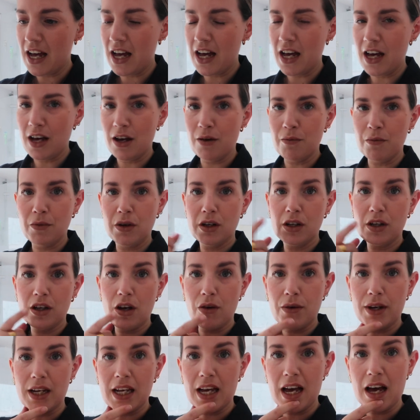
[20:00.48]
am
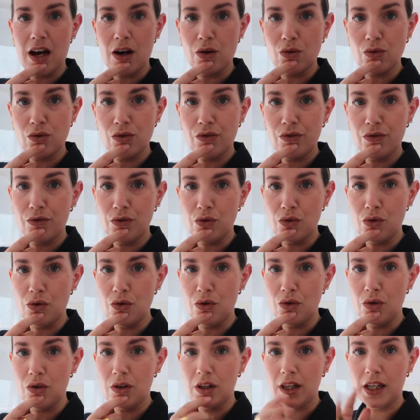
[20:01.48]
going out
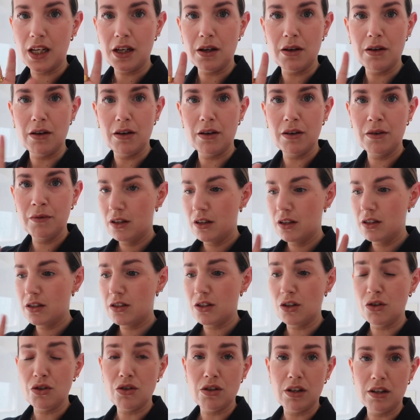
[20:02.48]
for like a
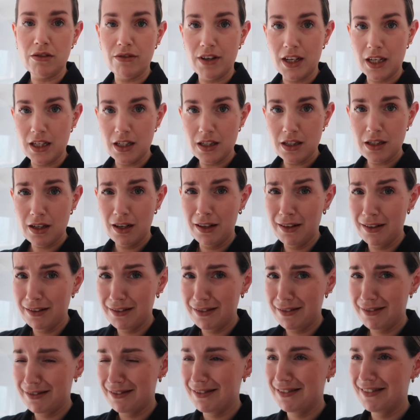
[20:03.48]
social event.
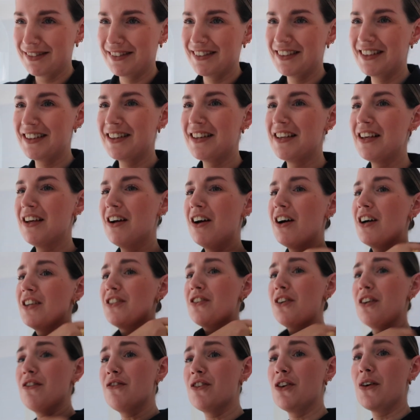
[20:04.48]
I
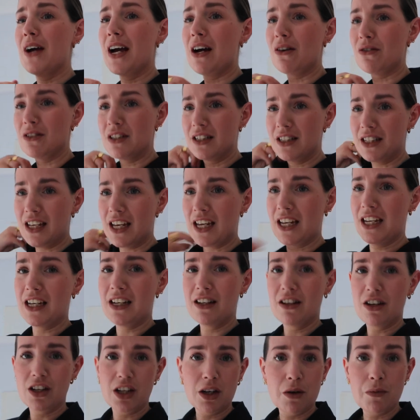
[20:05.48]
don't even know how to
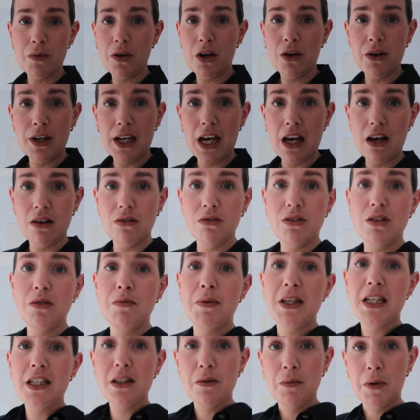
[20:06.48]
say, like, I'm going out to
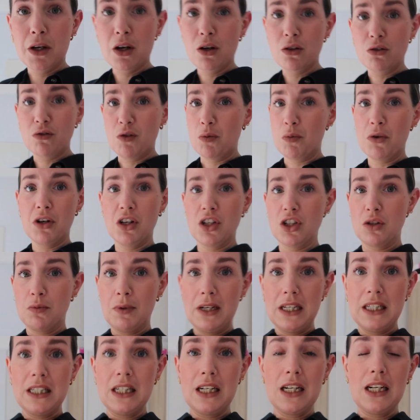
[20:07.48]
meet some girls for brunch
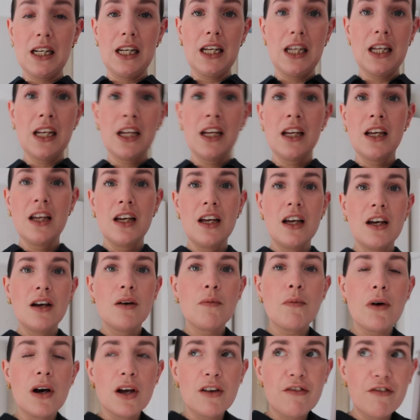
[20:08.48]
basically,
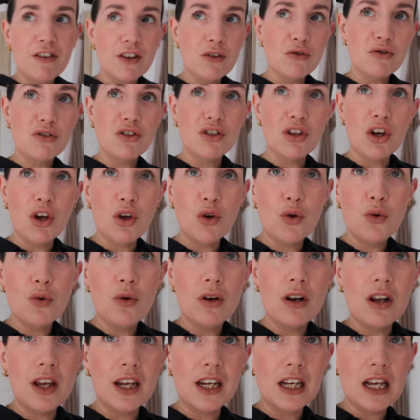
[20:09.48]
but I feel
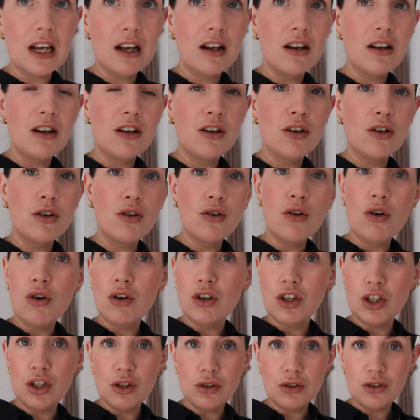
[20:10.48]
so like
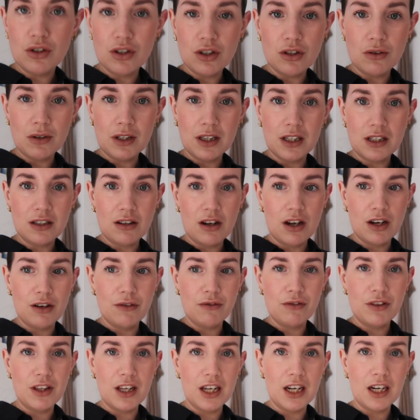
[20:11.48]
not used to doing this kind
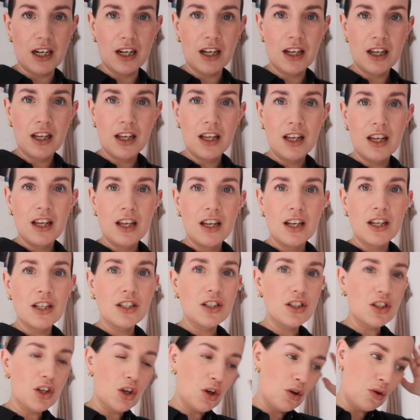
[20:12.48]
of thing.
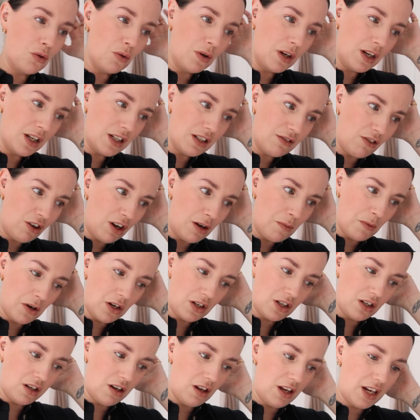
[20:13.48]
So it's very
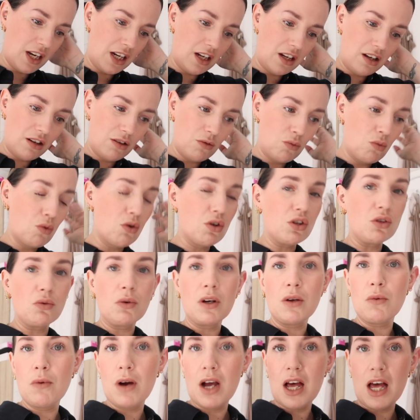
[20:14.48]
much like, what do
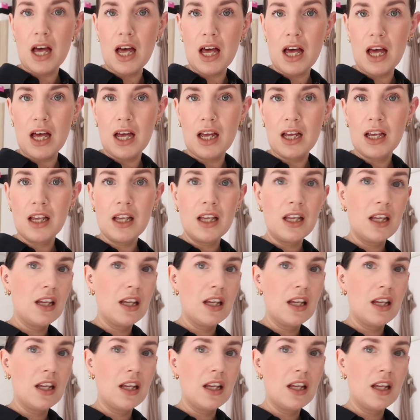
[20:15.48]
I wear?